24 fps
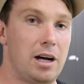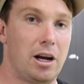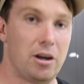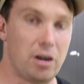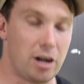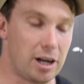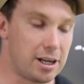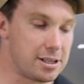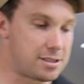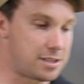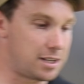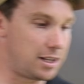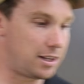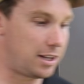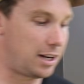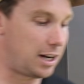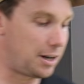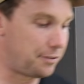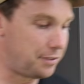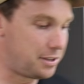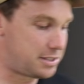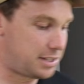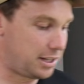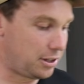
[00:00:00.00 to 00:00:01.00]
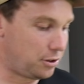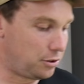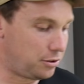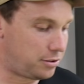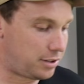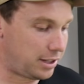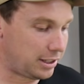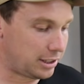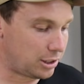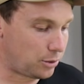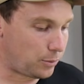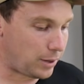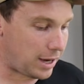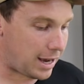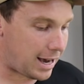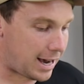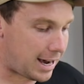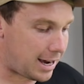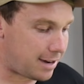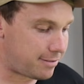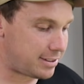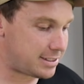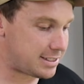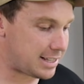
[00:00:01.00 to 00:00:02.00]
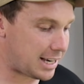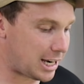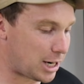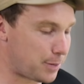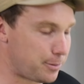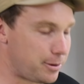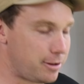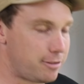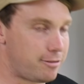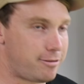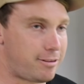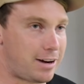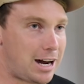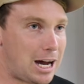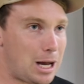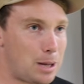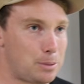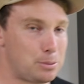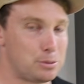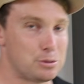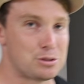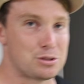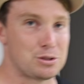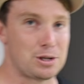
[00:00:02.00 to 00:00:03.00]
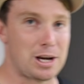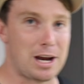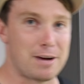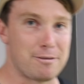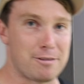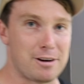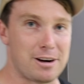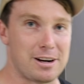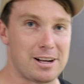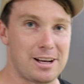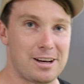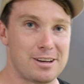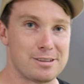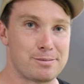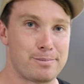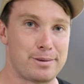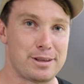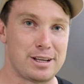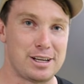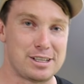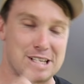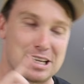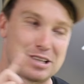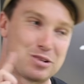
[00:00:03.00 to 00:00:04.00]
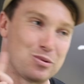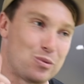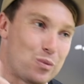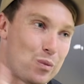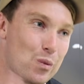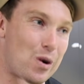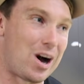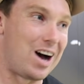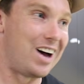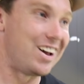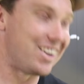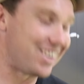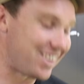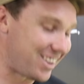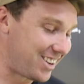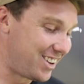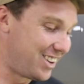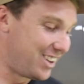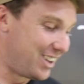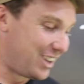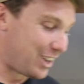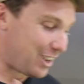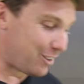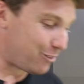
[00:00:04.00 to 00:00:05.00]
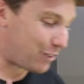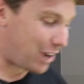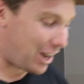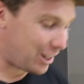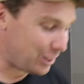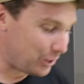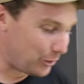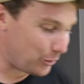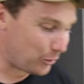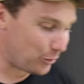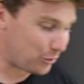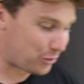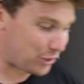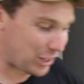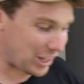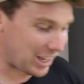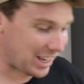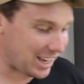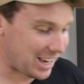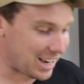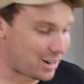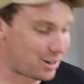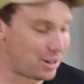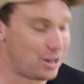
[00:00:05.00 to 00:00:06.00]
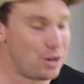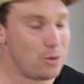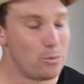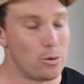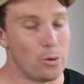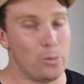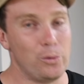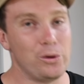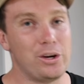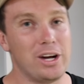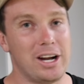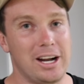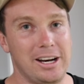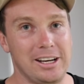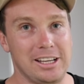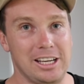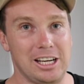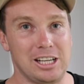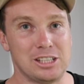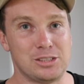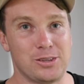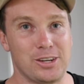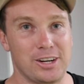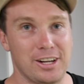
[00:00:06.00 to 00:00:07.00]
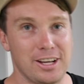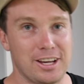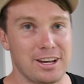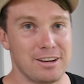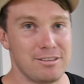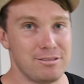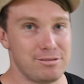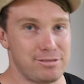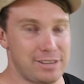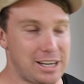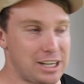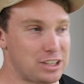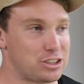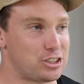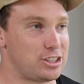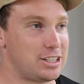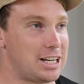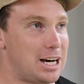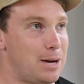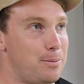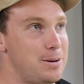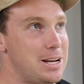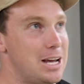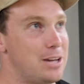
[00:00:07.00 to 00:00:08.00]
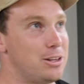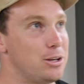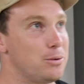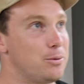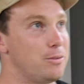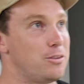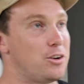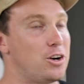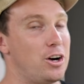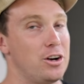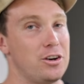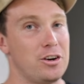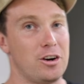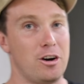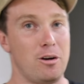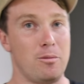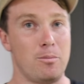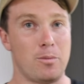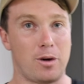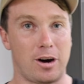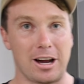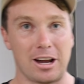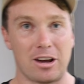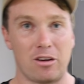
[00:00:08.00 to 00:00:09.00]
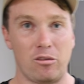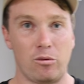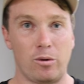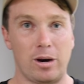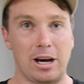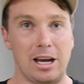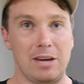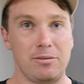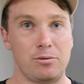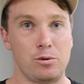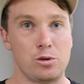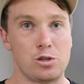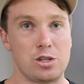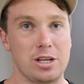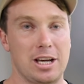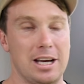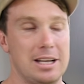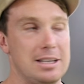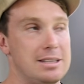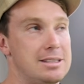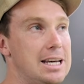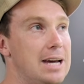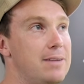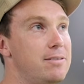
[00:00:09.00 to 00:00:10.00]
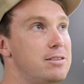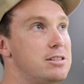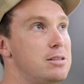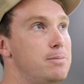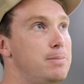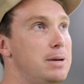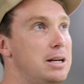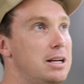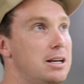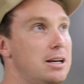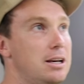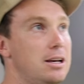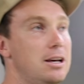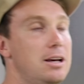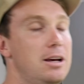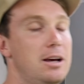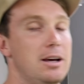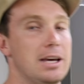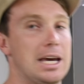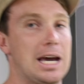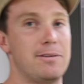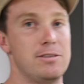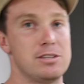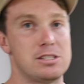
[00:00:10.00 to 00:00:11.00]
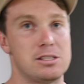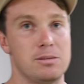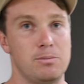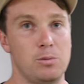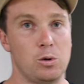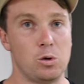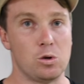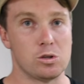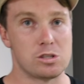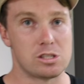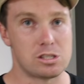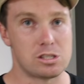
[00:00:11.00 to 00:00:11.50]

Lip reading: Now, I know I said that every single thing that we have is going to be available to everyone else, but there's just one little thing here. What we've got in here is we've got a convection oven. Now, look, we've got no microwave, which again saved us gave us some more